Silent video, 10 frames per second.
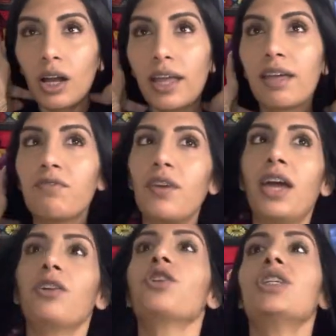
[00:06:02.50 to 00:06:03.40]
if
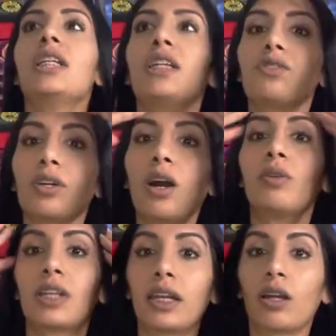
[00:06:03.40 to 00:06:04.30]
energy needs to go,
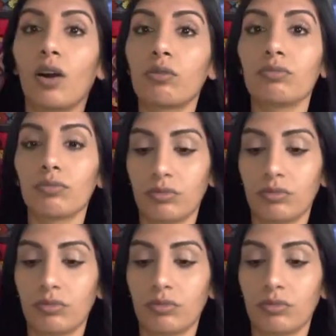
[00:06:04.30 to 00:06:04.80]
let it go,